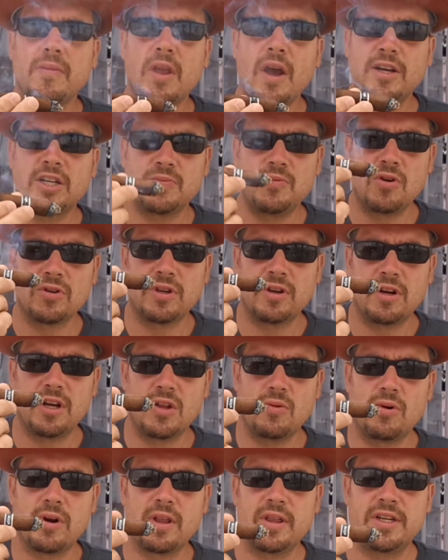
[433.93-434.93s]
I smoked
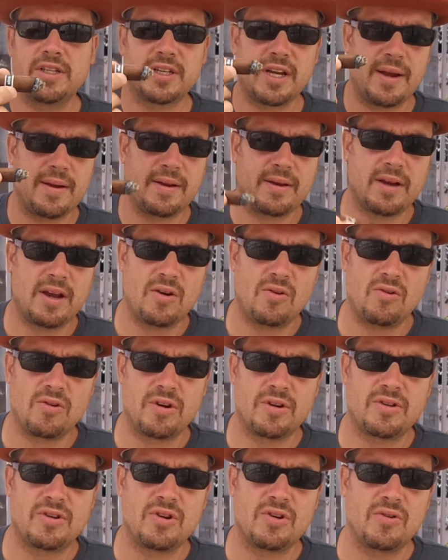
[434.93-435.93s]
another one of these. I
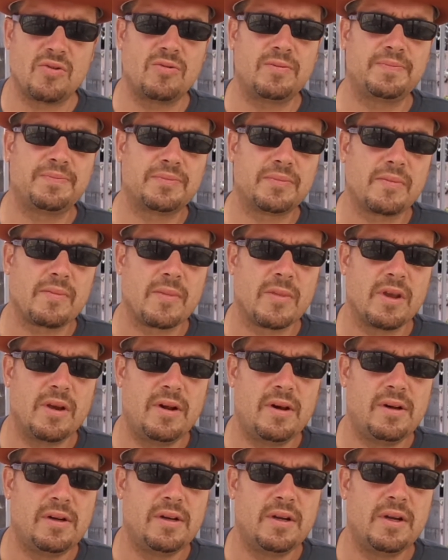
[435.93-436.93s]
ordered 2.
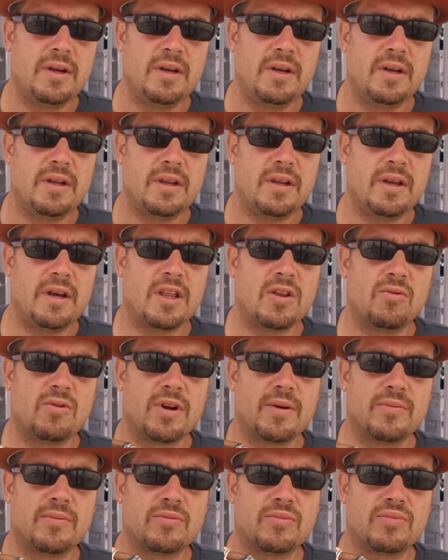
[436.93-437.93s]
The other
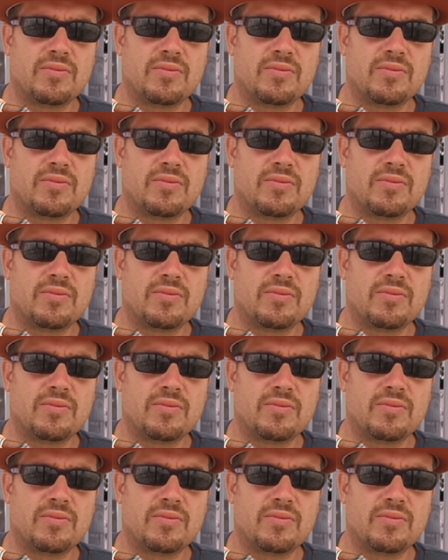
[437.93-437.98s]
one, I